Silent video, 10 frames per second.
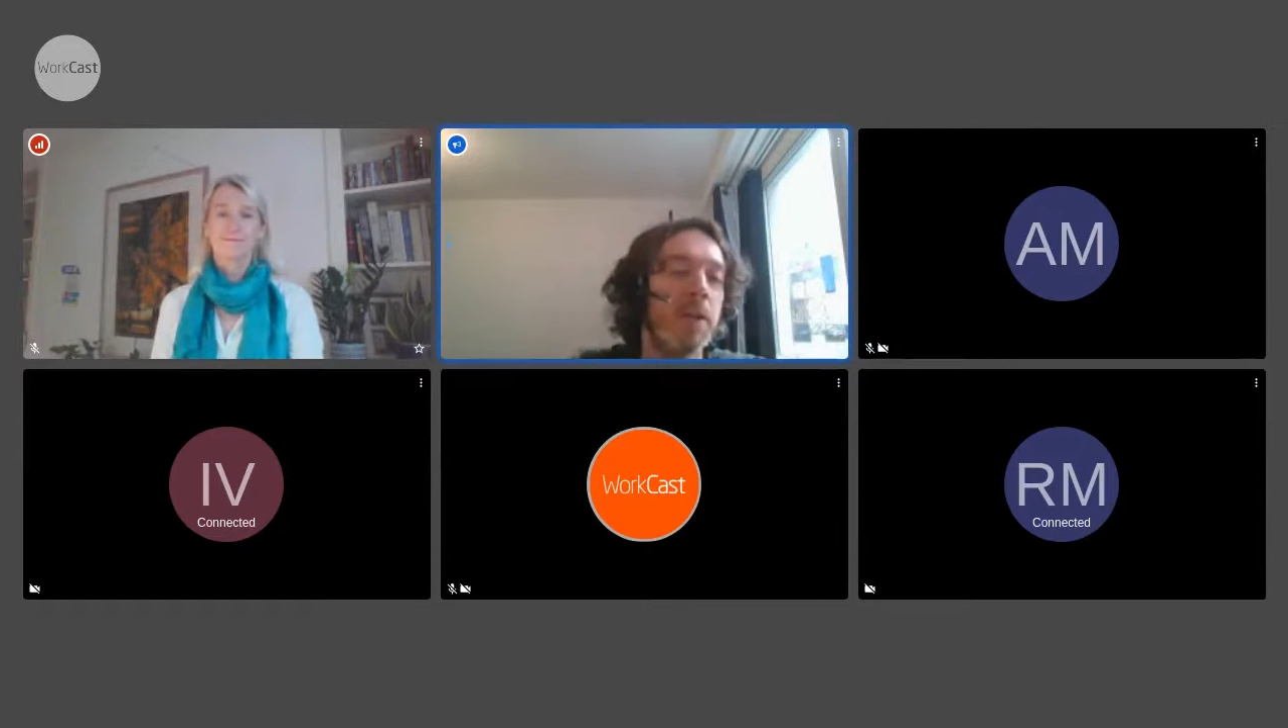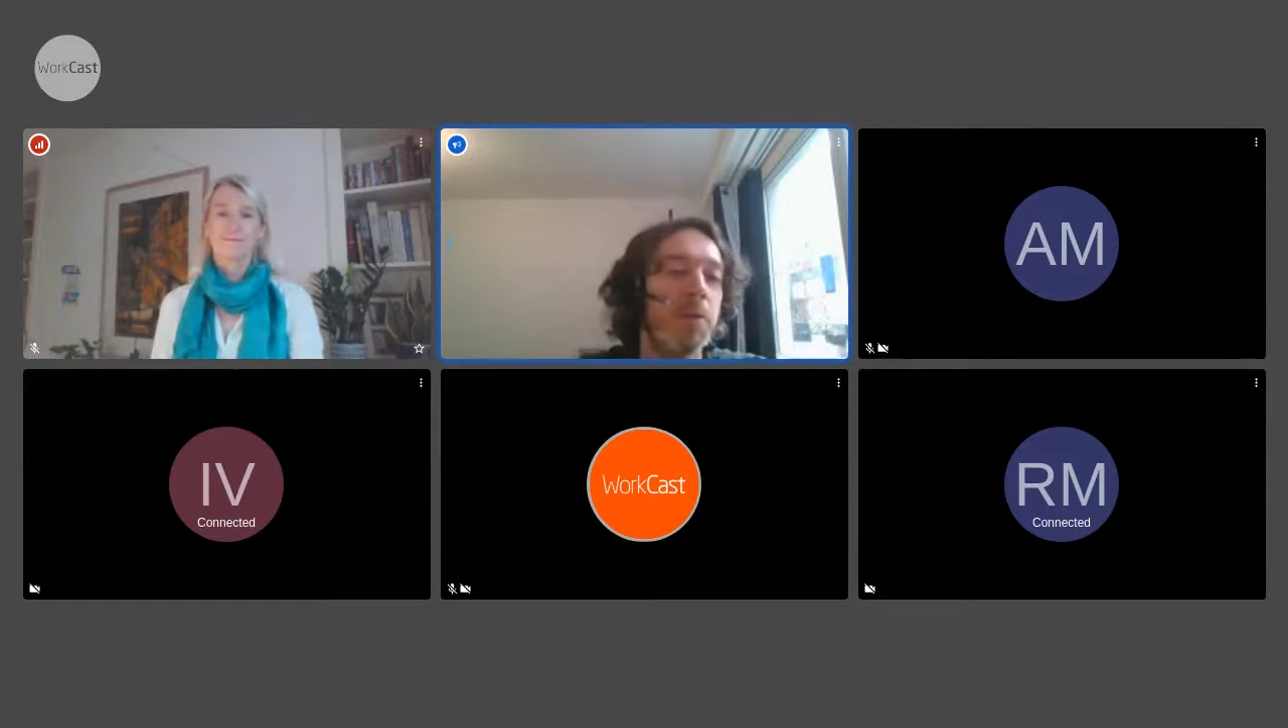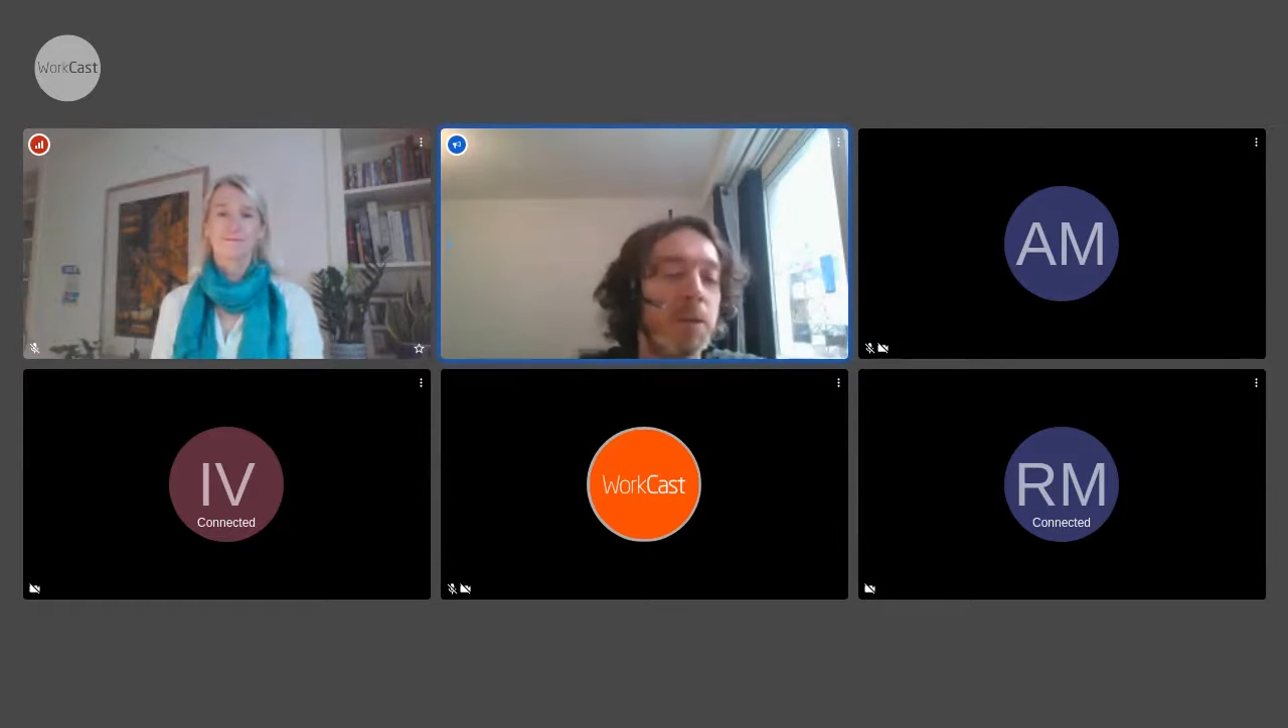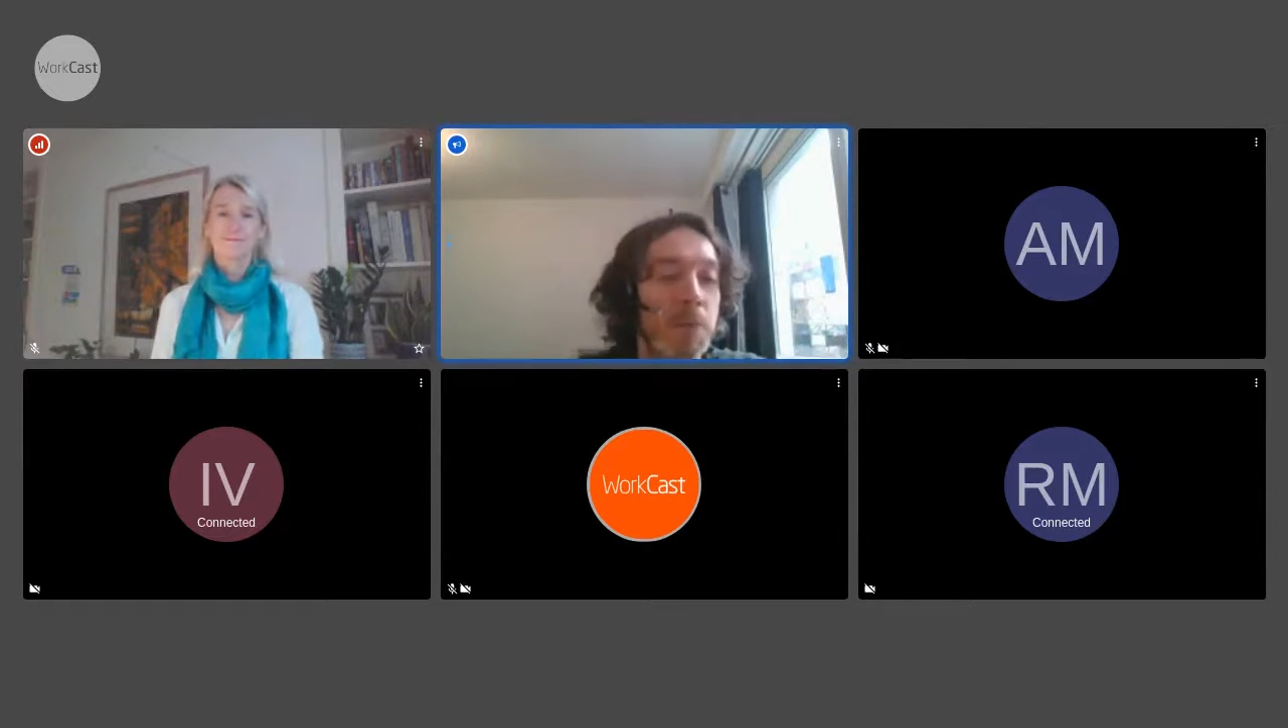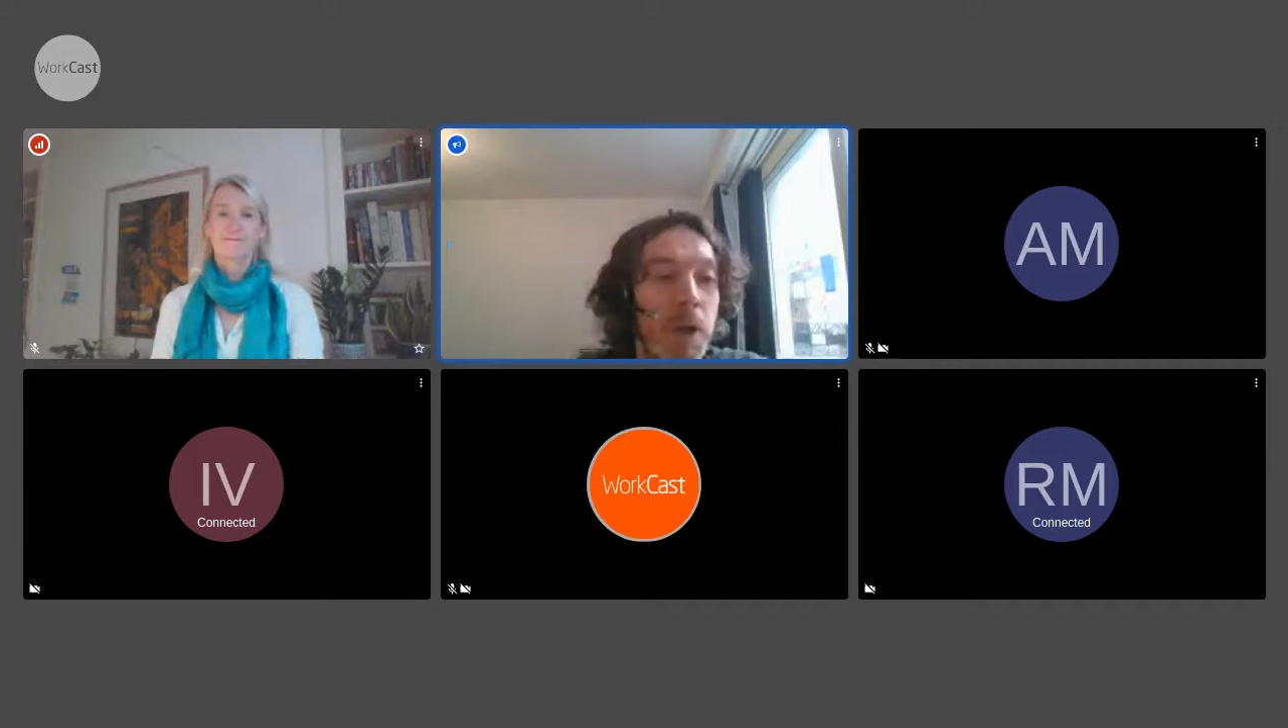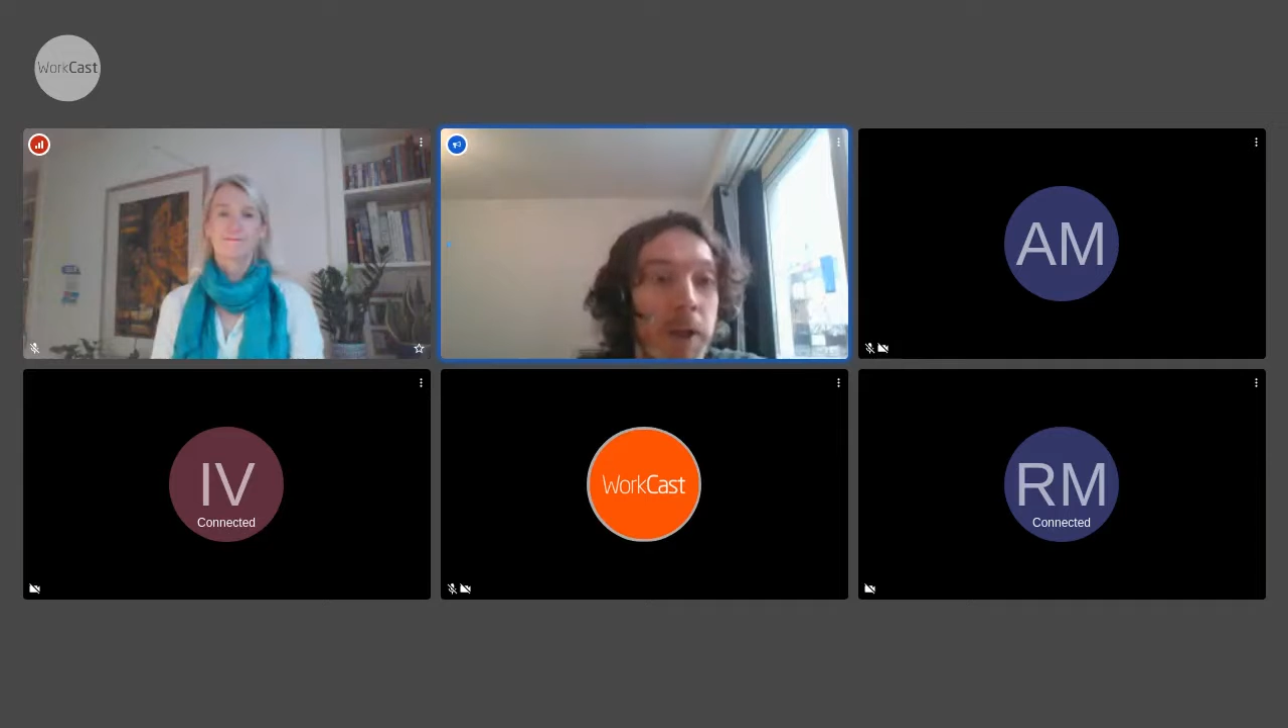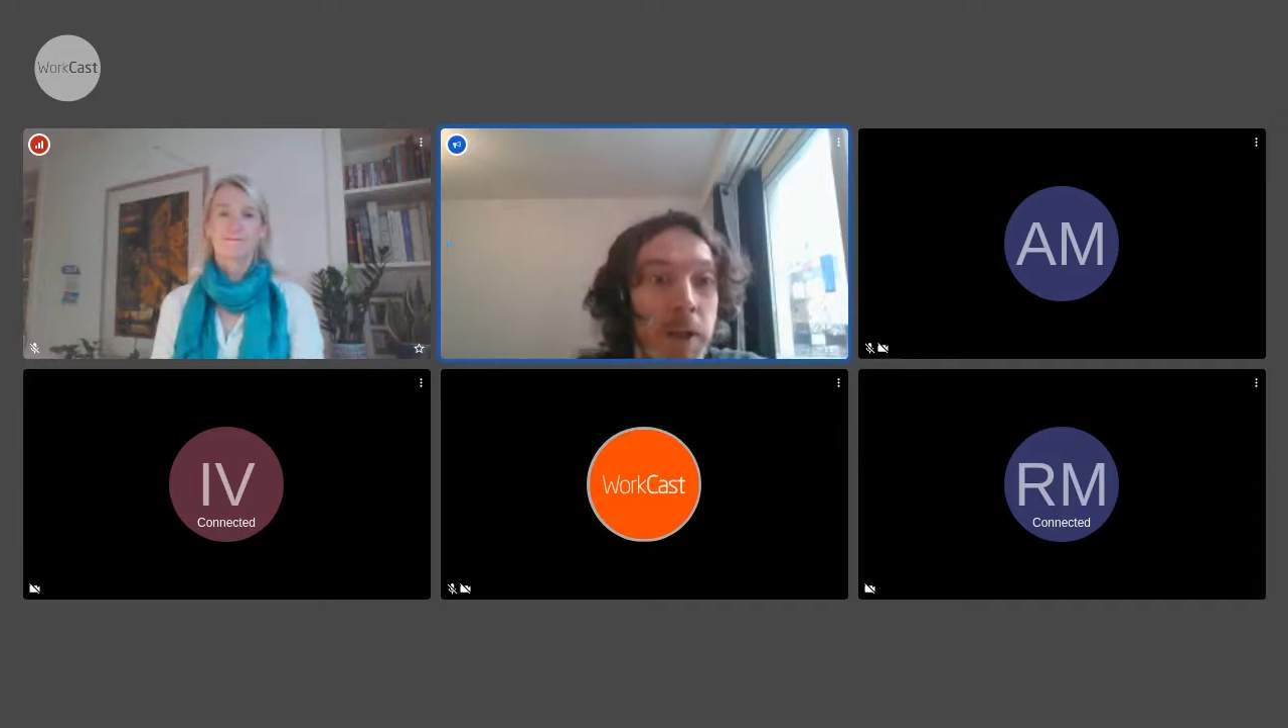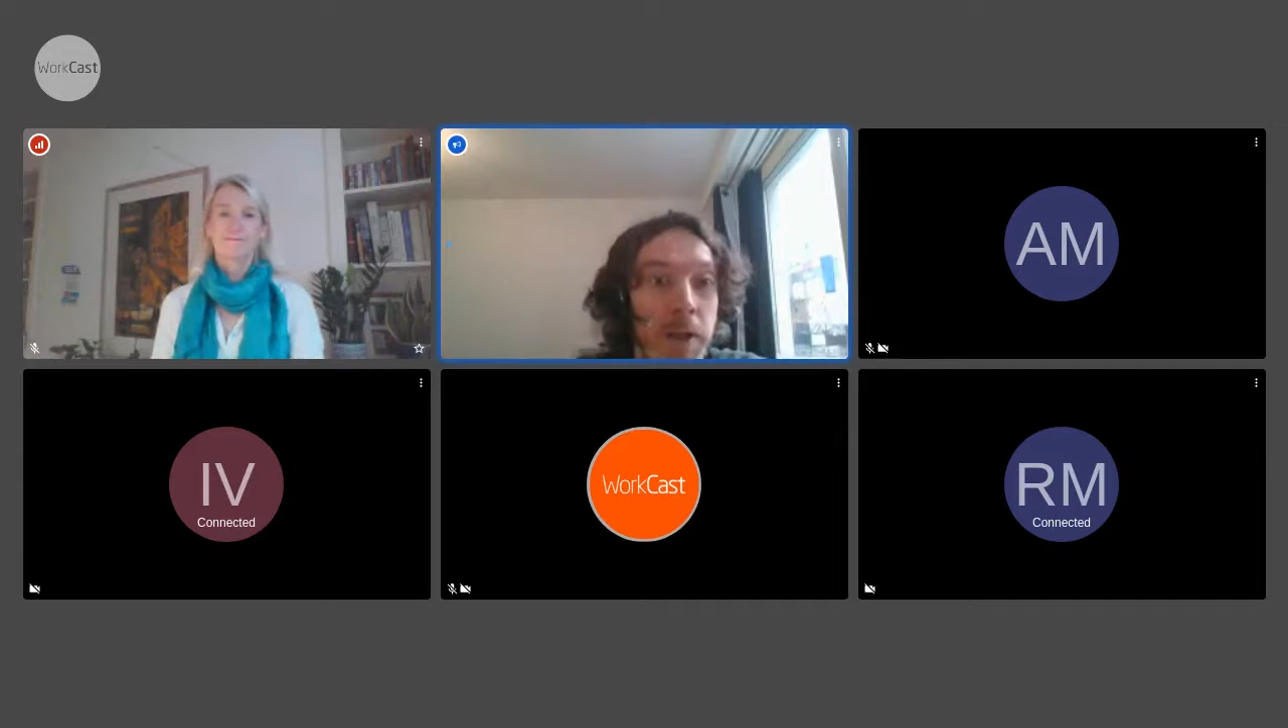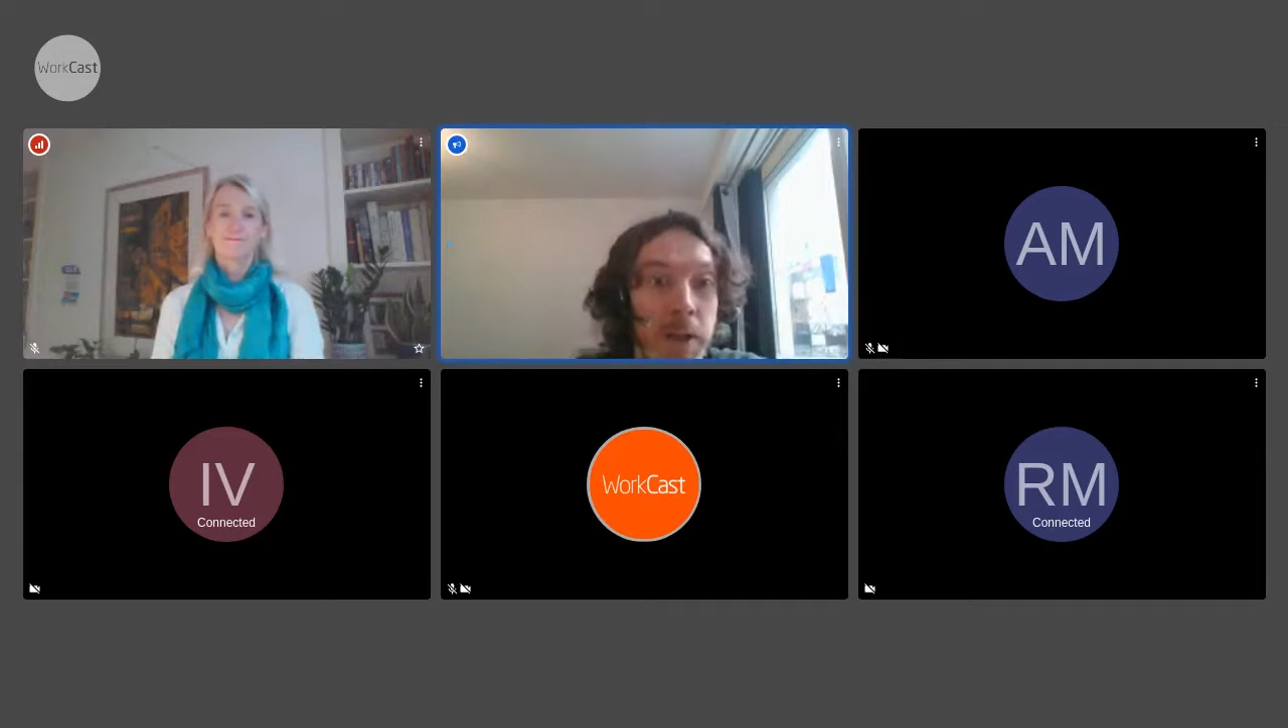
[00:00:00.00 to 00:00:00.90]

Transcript: that would apply at a